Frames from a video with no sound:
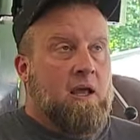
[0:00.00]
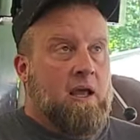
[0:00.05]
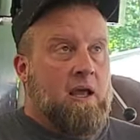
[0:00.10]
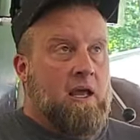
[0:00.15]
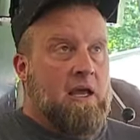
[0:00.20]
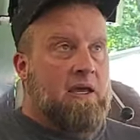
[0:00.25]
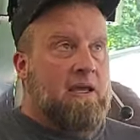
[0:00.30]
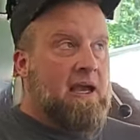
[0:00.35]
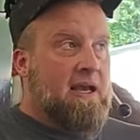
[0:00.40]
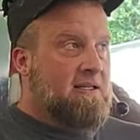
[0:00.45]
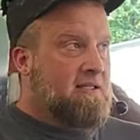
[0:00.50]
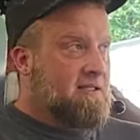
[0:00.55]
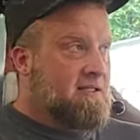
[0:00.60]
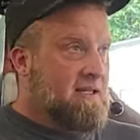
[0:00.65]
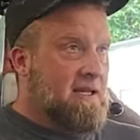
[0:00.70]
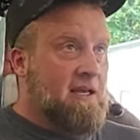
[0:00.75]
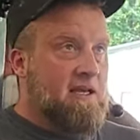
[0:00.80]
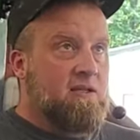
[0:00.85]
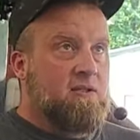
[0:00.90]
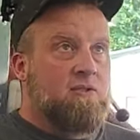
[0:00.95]
it got
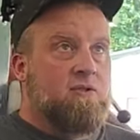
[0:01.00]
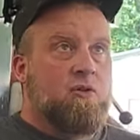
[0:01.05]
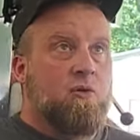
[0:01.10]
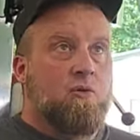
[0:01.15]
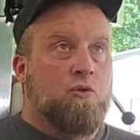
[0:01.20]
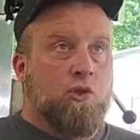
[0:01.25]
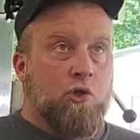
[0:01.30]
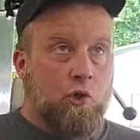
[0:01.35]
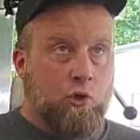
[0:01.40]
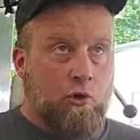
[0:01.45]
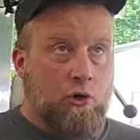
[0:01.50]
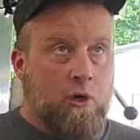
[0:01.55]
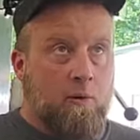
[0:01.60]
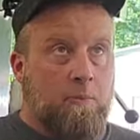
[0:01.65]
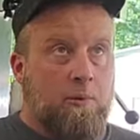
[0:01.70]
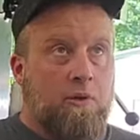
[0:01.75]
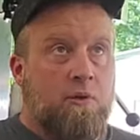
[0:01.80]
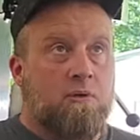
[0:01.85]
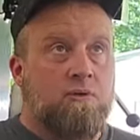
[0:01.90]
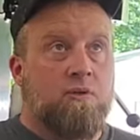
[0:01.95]
sent to Europe
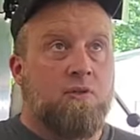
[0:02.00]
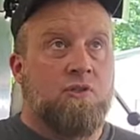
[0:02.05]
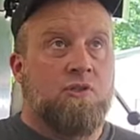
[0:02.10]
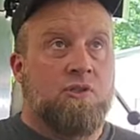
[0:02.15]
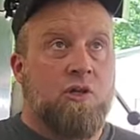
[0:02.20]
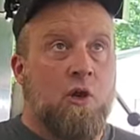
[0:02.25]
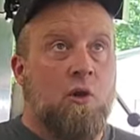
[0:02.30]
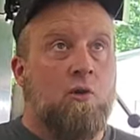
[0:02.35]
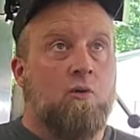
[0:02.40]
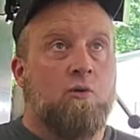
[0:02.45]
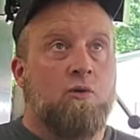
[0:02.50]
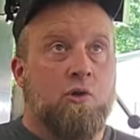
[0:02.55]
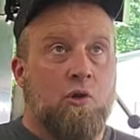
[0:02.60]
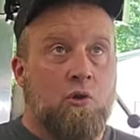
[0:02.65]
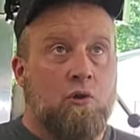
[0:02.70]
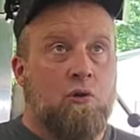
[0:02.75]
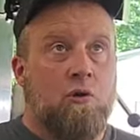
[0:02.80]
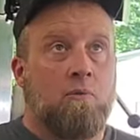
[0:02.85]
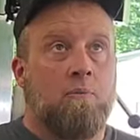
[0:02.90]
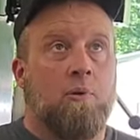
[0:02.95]
to show
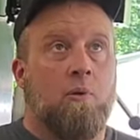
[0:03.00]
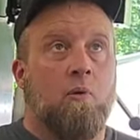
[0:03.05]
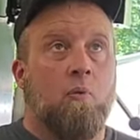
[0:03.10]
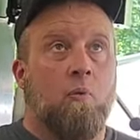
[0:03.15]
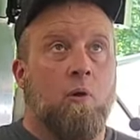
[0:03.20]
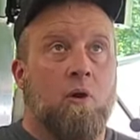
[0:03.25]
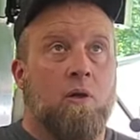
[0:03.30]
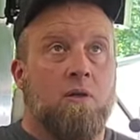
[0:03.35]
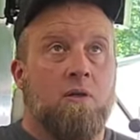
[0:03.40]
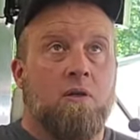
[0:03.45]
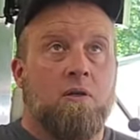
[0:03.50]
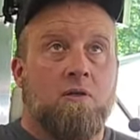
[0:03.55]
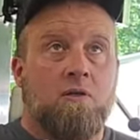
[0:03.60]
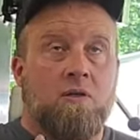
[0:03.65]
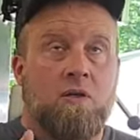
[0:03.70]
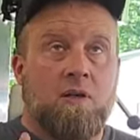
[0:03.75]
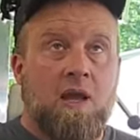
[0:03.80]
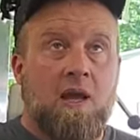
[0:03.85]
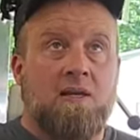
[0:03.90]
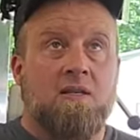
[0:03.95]
Europe what the
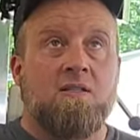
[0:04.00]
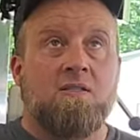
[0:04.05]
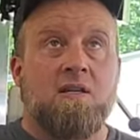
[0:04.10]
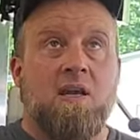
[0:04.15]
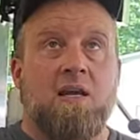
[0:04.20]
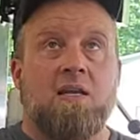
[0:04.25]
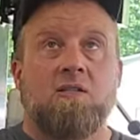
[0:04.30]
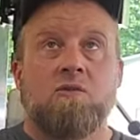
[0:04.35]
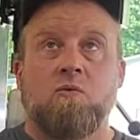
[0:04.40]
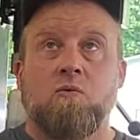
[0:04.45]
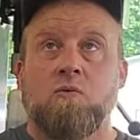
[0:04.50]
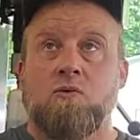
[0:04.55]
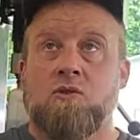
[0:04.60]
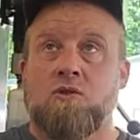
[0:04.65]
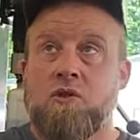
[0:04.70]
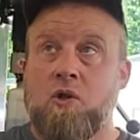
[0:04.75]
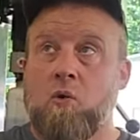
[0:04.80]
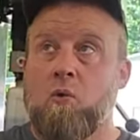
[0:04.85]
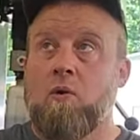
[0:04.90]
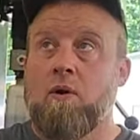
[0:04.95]
United States was
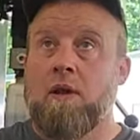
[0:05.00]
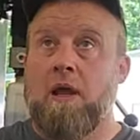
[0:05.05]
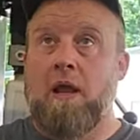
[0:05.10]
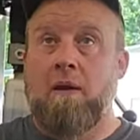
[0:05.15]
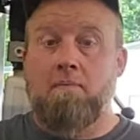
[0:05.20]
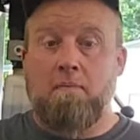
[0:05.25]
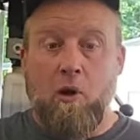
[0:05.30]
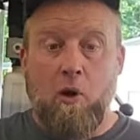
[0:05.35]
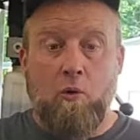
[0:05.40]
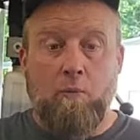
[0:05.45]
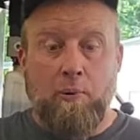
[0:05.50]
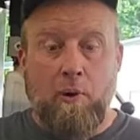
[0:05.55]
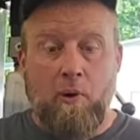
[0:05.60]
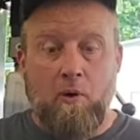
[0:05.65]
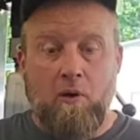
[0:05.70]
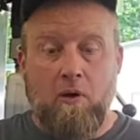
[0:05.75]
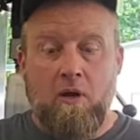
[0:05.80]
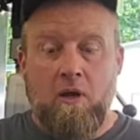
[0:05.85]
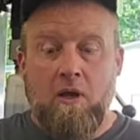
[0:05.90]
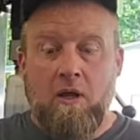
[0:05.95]
doing at
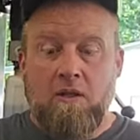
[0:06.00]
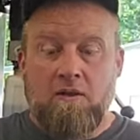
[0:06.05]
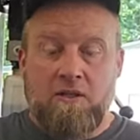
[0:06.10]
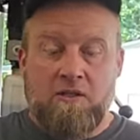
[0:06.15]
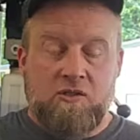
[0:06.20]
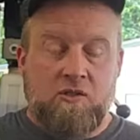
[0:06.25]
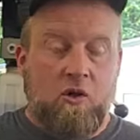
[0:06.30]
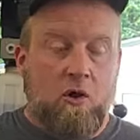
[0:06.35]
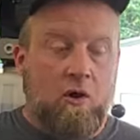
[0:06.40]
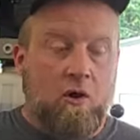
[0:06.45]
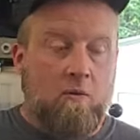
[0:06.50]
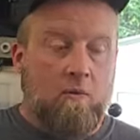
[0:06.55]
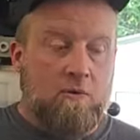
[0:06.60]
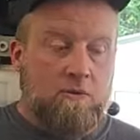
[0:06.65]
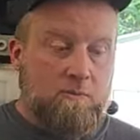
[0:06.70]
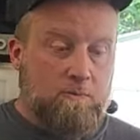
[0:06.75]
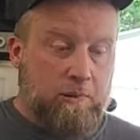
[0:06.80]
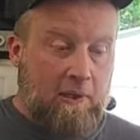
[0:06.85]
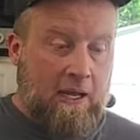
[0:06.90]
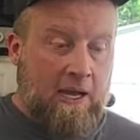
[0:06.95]
Mopar. This car was
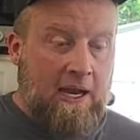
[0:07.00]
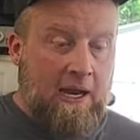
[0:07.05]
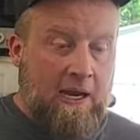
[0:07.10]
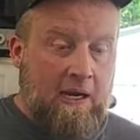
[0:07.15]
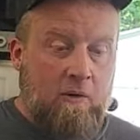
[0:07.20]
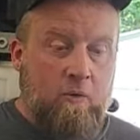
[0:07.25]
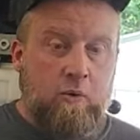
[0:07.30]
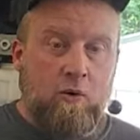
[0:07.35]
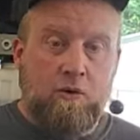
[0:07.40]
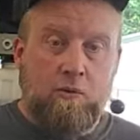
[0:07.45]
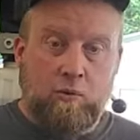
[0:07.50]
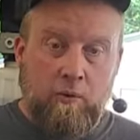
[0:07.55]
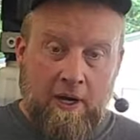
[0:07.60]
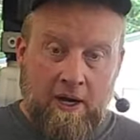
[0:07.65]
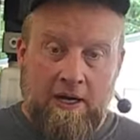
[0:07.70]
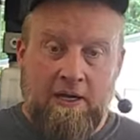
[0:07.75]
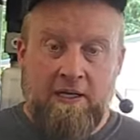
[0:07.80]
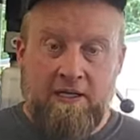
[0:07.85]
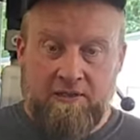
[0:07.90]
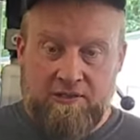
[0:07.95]
black with
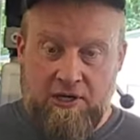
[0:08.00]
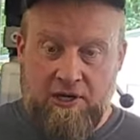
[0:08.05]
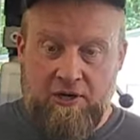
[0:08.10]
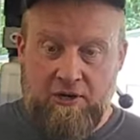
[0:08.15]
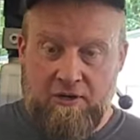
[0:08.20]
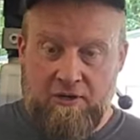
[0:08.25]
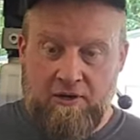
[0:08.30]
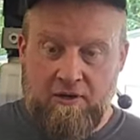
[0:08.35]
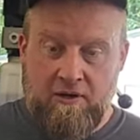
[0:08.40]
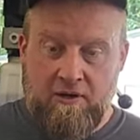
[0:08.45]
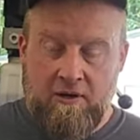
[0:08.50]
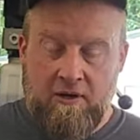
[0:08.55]
red interior.